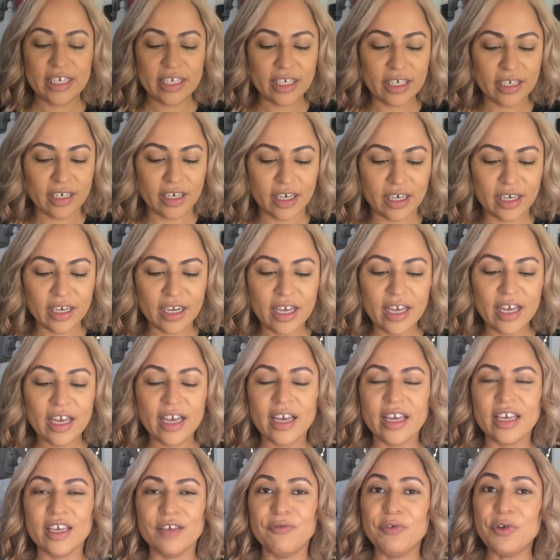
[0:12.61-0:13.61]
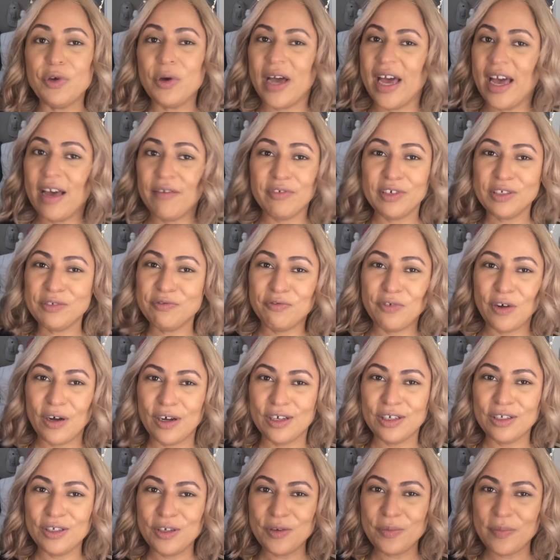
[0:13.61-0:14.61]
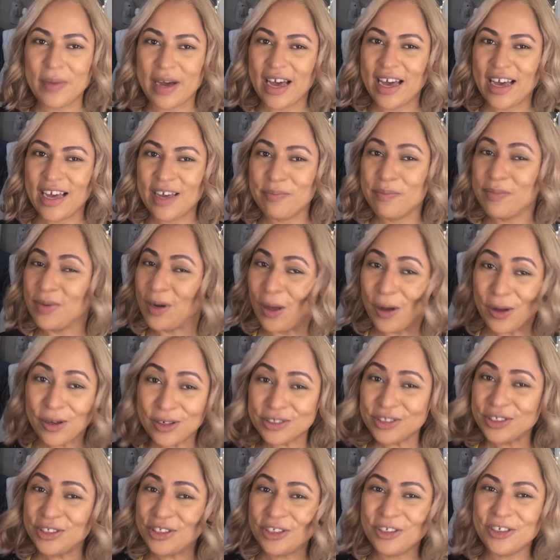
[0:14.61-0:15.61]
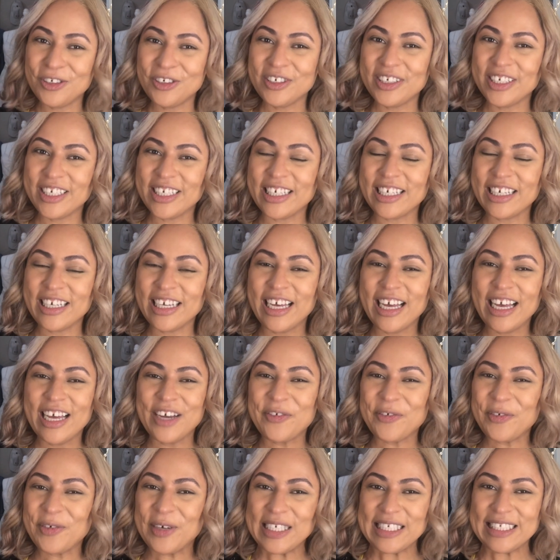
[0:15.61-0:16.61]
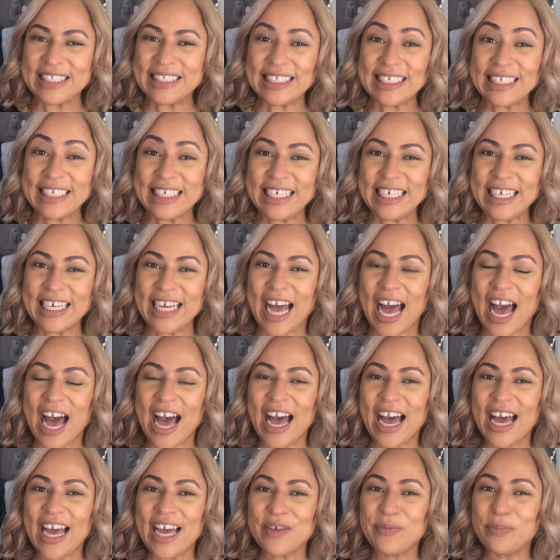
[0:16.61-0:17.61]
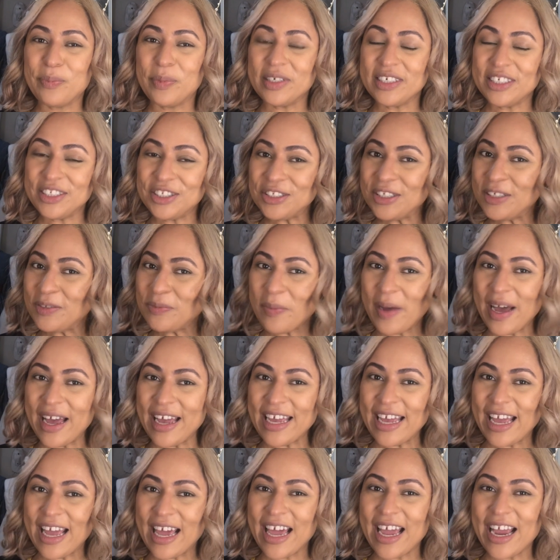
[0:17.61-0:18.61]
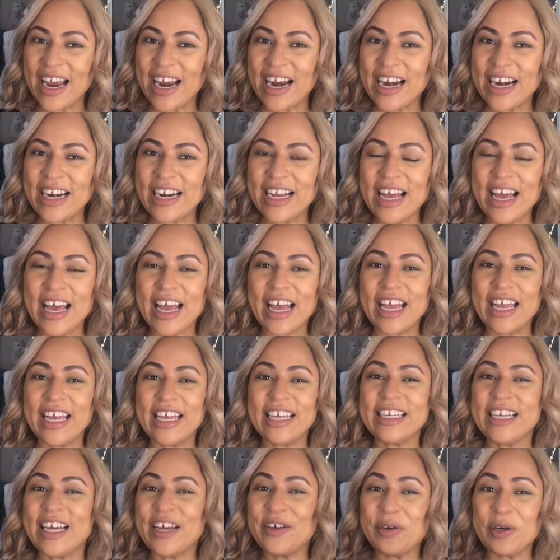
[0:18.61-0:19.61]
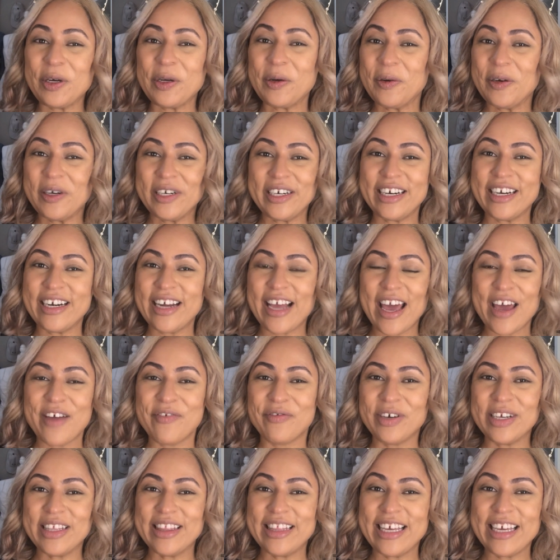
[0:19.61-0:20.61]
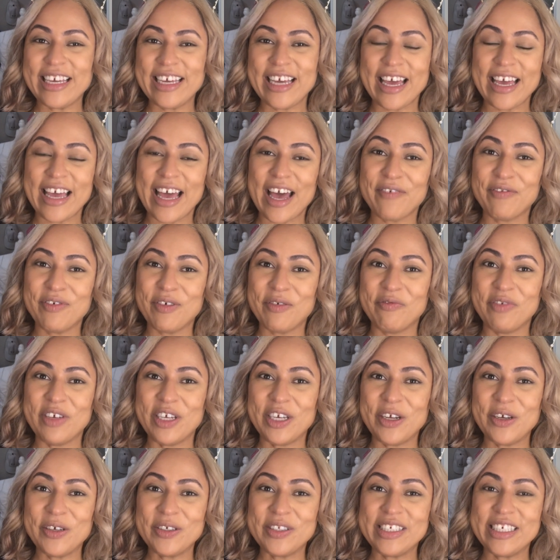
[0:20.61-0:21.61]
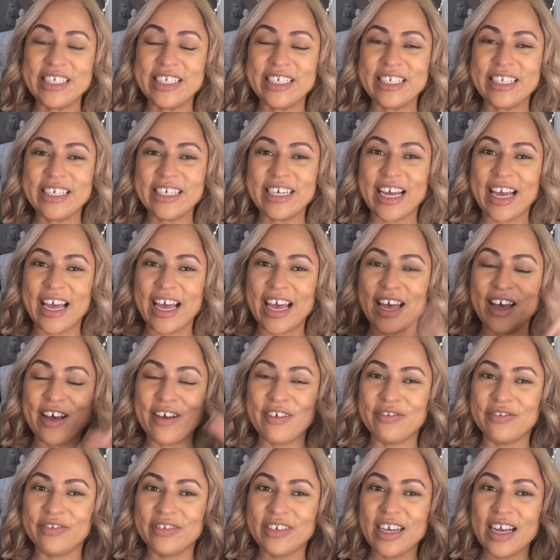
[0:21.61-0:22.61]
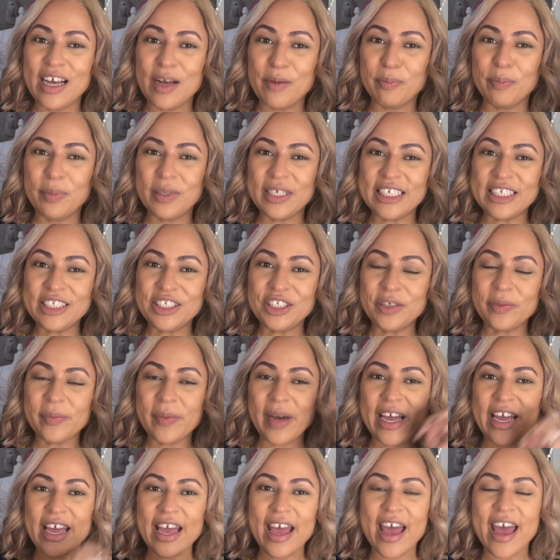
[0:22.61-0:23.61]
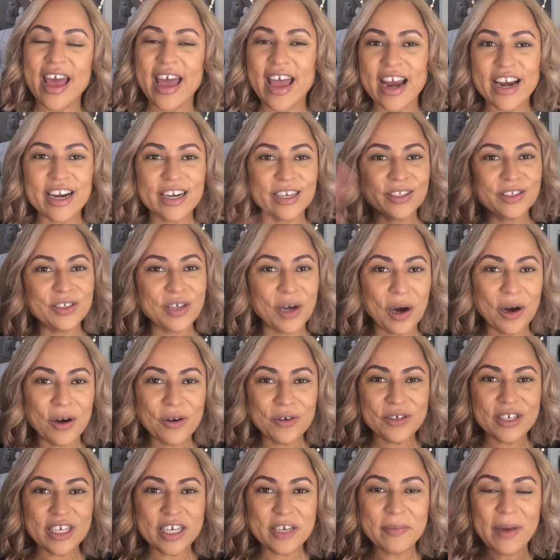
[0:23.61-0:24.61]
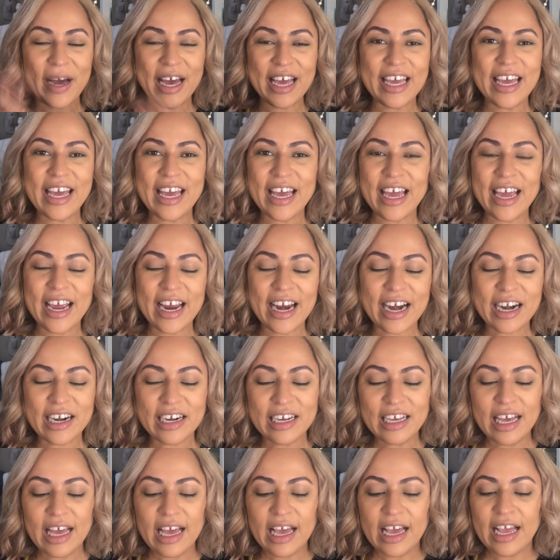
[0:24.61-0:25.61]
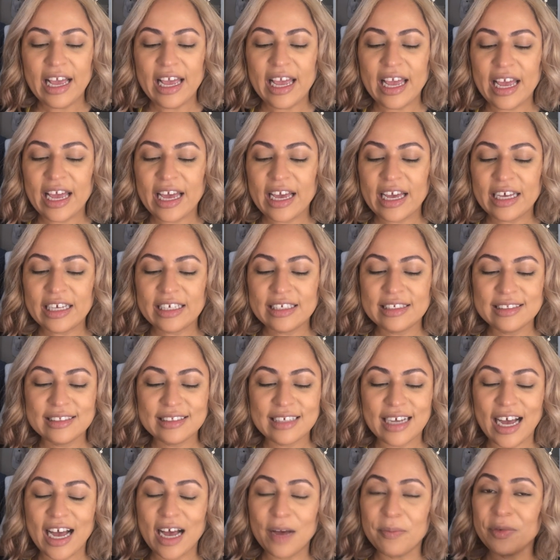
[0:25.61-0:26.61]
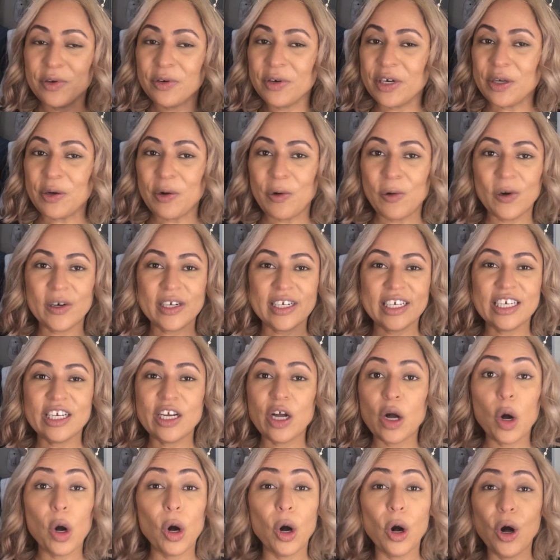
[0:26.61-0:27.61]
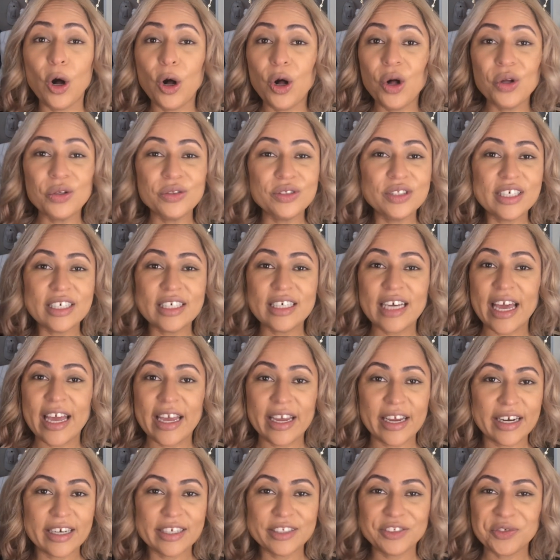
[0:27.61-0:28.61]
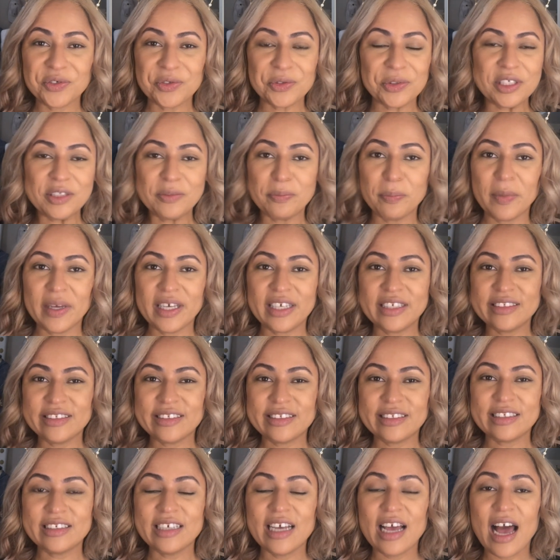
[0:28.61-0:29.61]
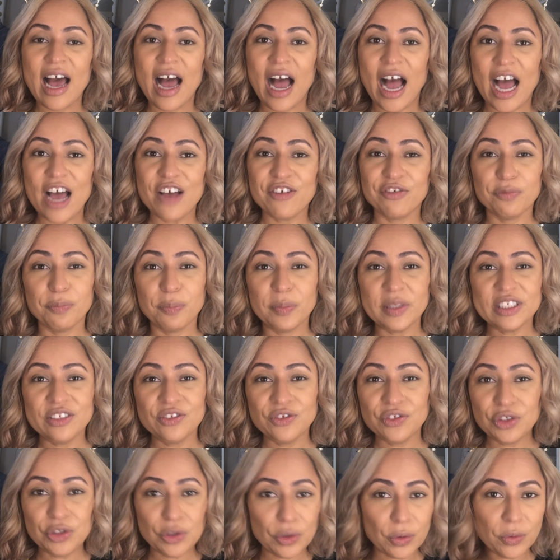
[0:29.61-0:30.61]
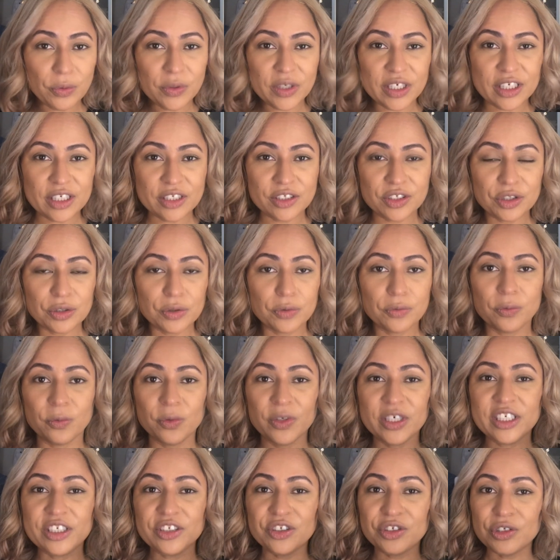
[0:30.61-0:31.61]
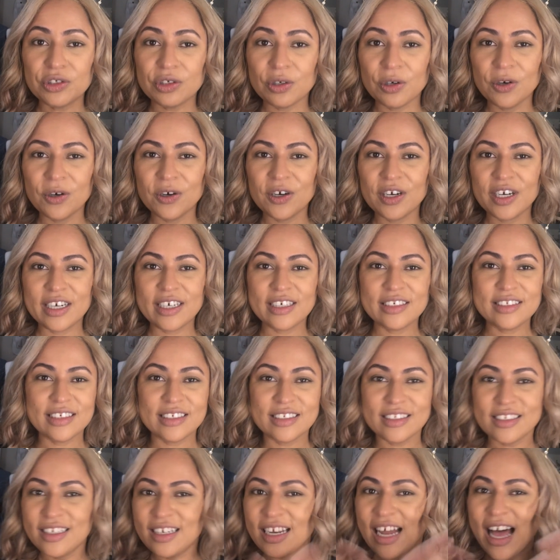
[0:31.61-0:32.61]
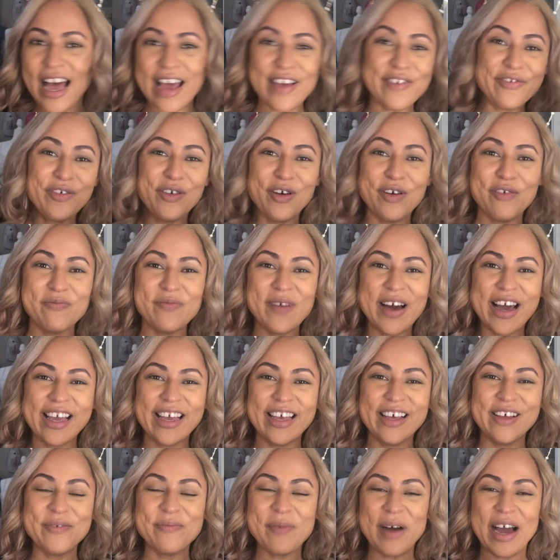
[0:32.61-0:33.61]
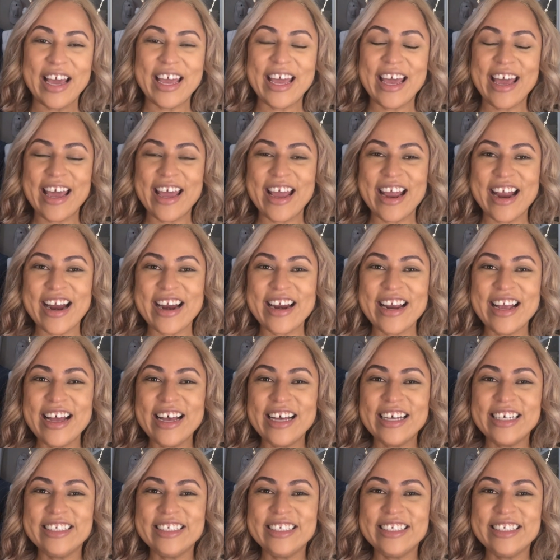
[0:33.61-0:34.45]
here. If you haven't followed my blonde journey, recently I bleached my hair and I recorded everything. I have videos here. I have bleaching my hair, toning my hair, and I'm recording all the hair treatments I've been doing to restore the life of my hair.